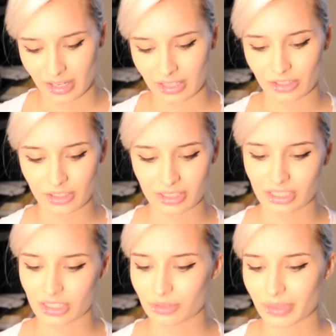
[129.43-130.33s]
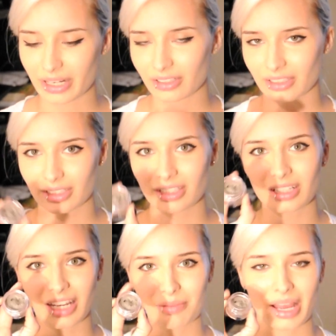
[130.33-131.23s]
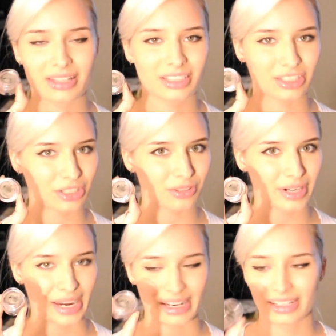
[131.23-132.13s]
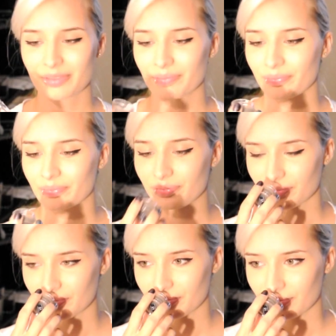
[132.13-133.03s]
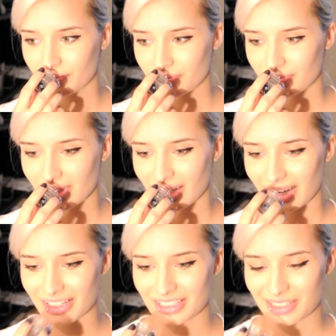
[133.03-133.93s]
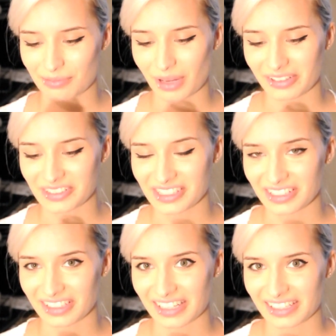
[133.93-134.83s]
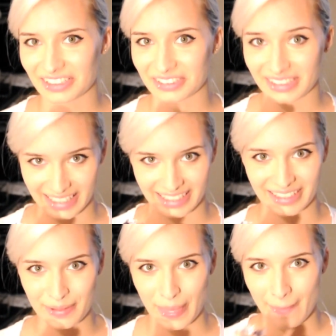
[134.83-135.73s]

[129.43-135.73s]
it looks like just a regular clay mask. It's gray, and it smells like a lake